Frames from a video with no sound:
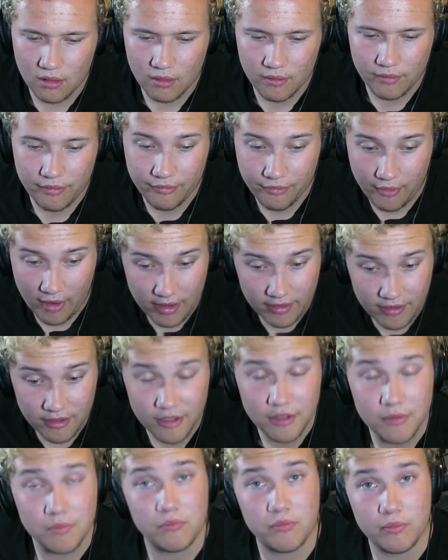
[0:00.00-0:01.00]

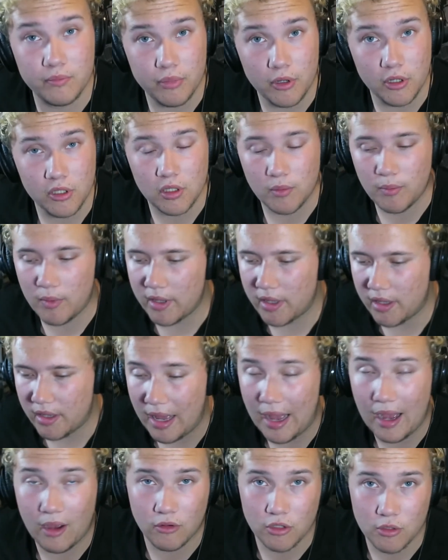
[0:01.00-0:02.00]
friends? Possibly.
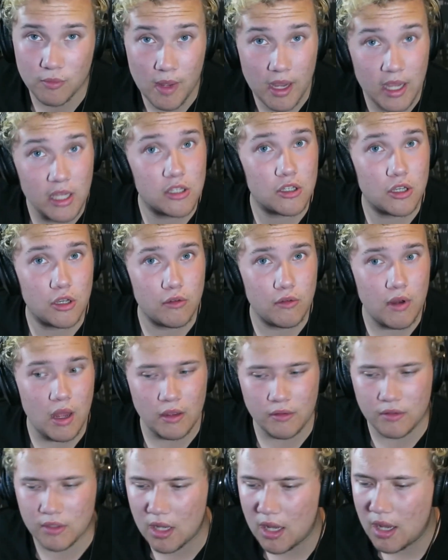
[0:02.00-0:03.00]
Housemates? Who
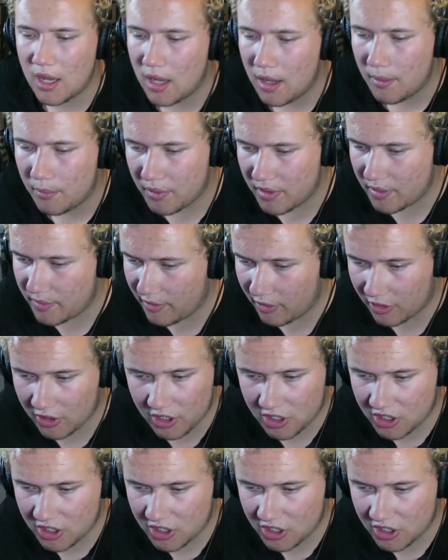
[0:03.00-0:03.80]
knows? But we've got a